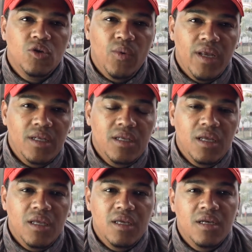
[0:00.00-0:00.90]
20
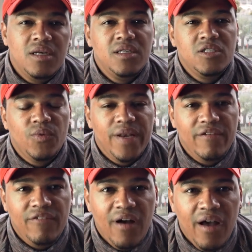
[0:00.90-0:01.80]
years,
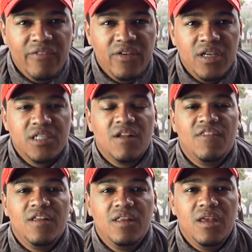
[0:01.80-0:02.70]
25 years,
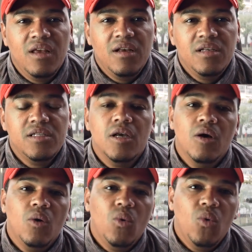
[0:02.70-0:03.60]
30 years,
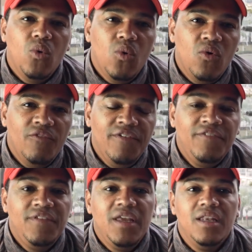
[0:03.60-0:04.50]
or
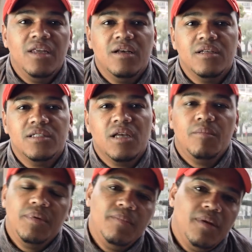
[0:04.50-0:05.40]
15 years.
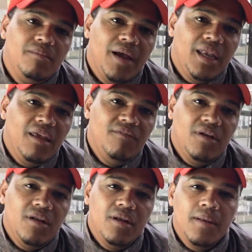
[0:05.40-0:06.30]
Some people might
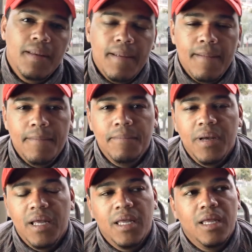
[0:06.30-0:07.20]
even
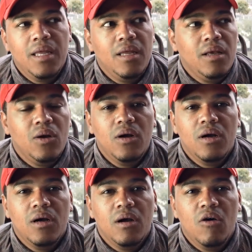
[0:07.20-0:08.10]
pay
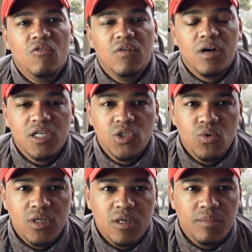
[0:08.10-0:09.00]
over a
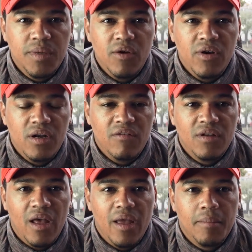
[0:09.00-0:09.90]
shorter period of
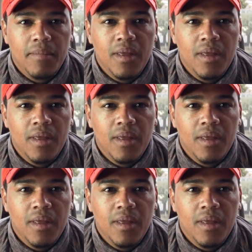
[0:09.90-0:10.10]
time.